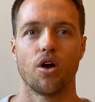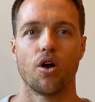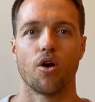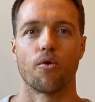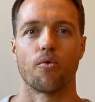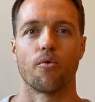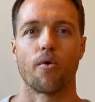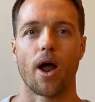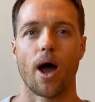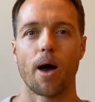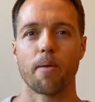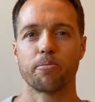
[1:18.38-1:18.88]

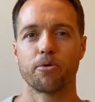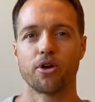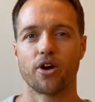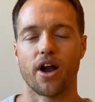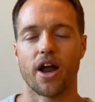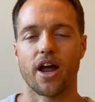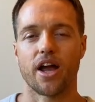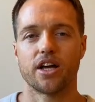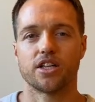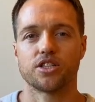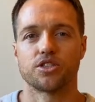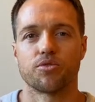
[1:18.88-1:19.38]
Wrap your
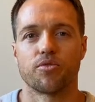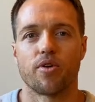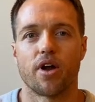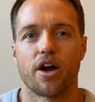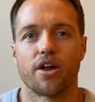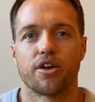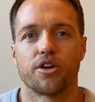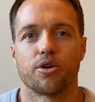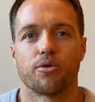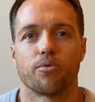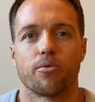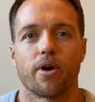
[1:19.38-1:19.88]
hands
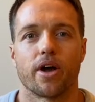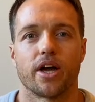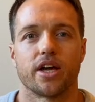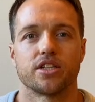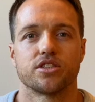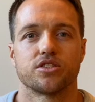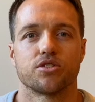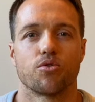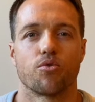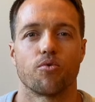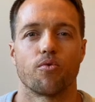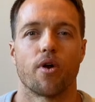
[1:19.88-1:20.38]
around your
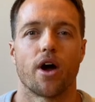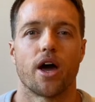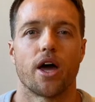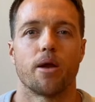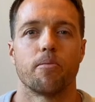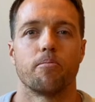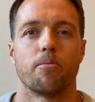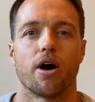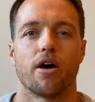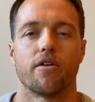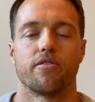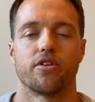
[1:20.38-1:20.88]
waist, right
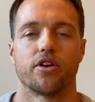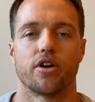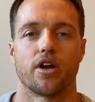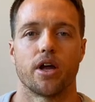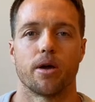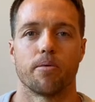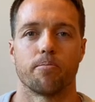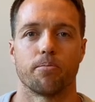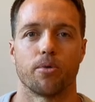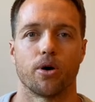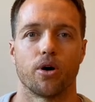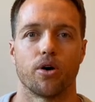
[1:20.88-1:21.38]
above your
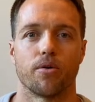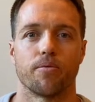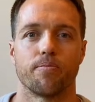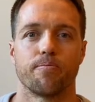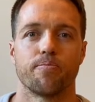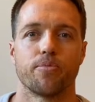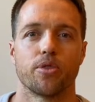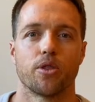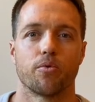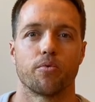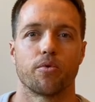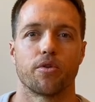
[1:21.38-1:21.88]
hip bone,
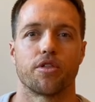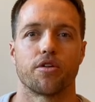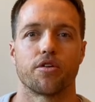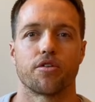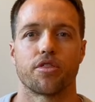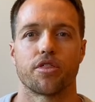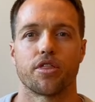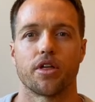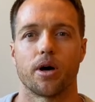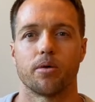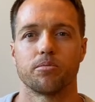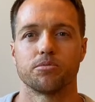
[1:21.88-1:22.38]
with your
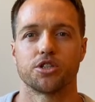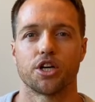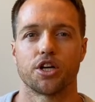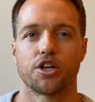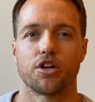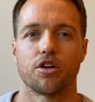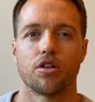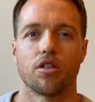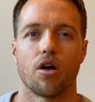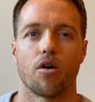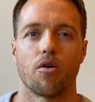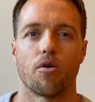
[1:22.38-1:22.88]
thumbs on
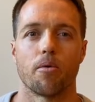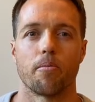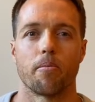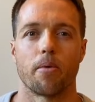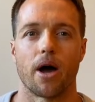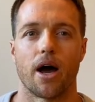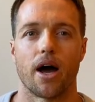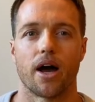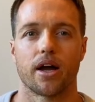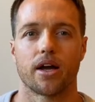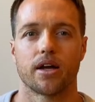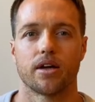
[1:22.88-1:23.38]
your lower
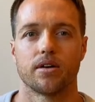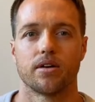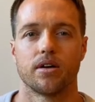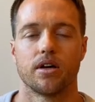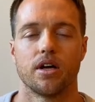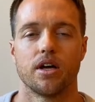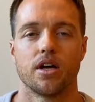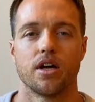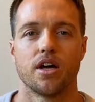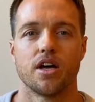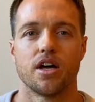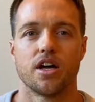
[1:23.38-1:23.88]
back.
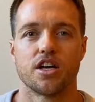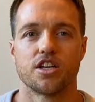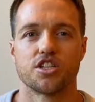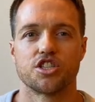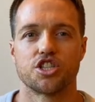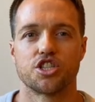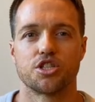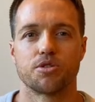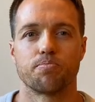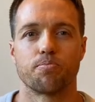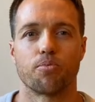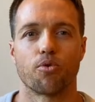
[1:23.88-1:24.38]

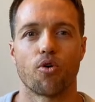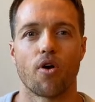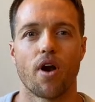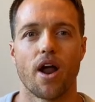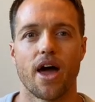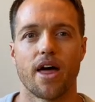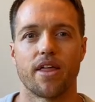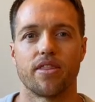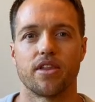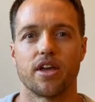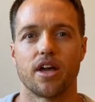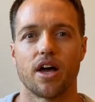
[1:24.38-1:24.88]

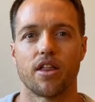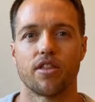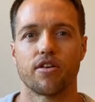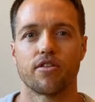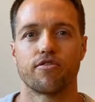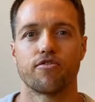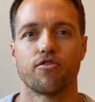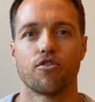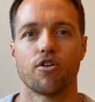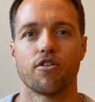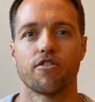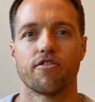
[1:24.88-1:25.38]
Spread the other
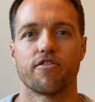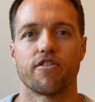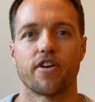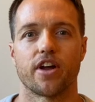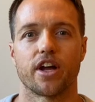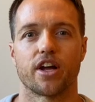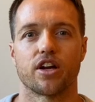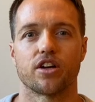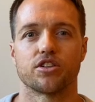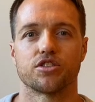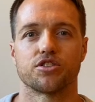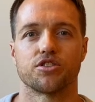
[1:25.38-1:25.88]
4
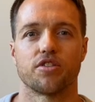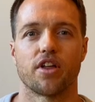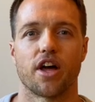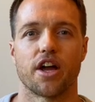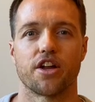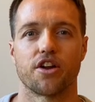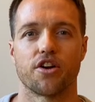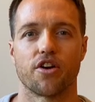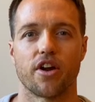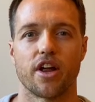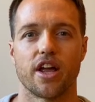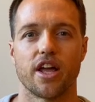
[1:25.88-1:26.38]
fingers so that
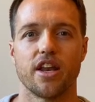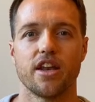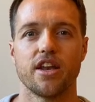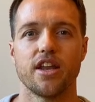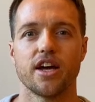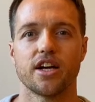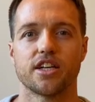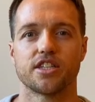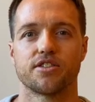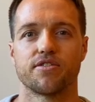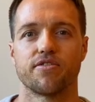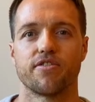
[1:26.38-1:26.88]
your
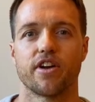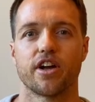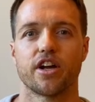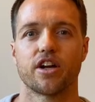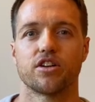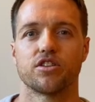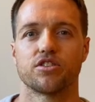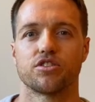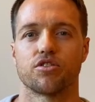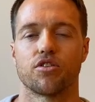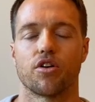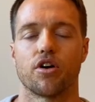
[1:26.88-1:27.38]
index
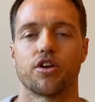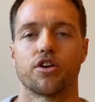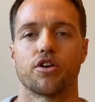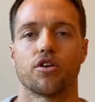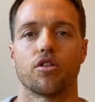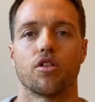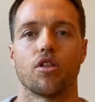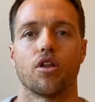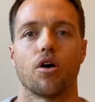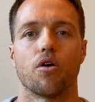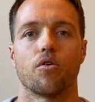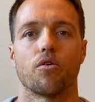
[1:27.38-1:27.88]
fingers are on your
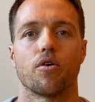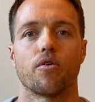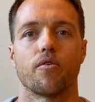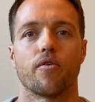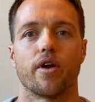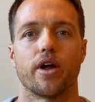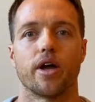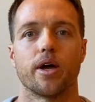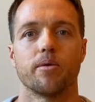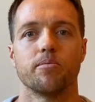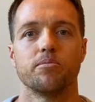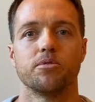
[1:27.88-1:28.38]
lower
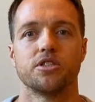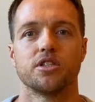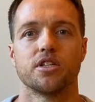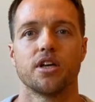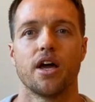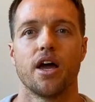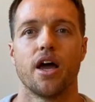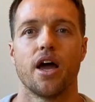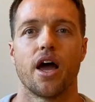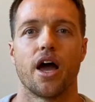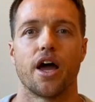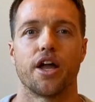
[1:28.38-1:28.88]
ribs
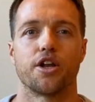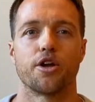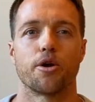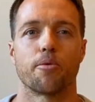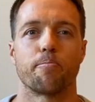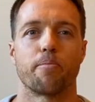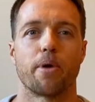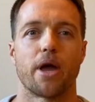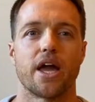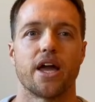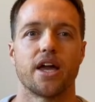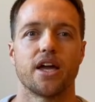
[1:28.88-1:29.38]
and your
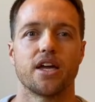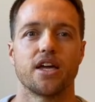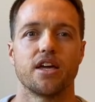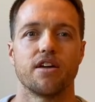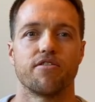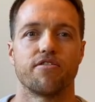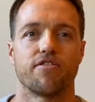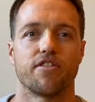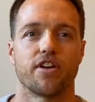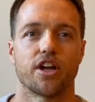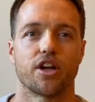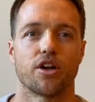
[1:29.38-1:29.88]
pinky
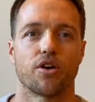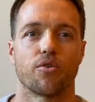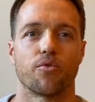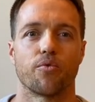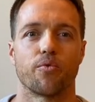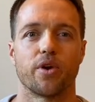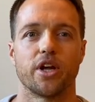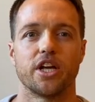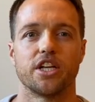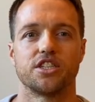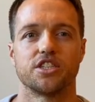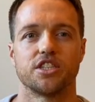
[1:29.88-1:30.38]
finger
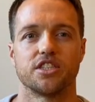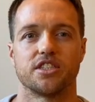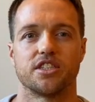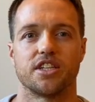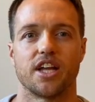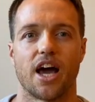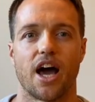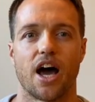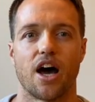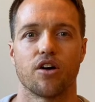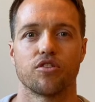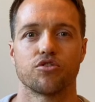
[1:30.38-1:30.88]
reaches
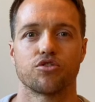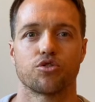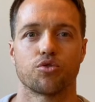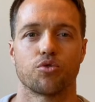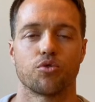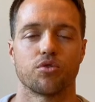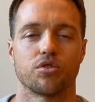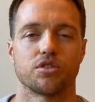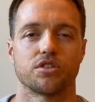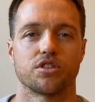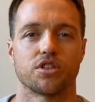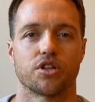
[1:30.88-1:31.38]
down
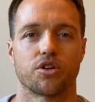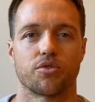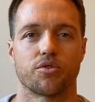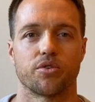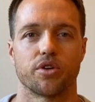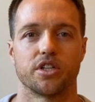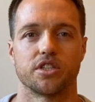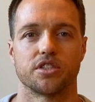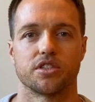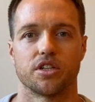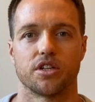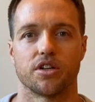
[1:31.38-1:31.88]
towards the
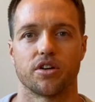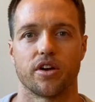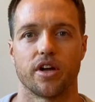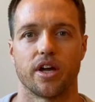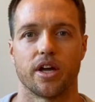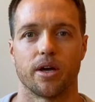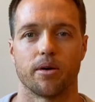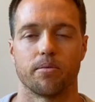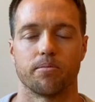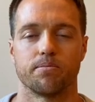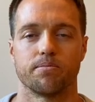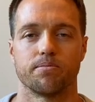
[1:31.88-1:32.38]
crease of your
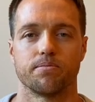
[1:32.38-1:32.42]
hip.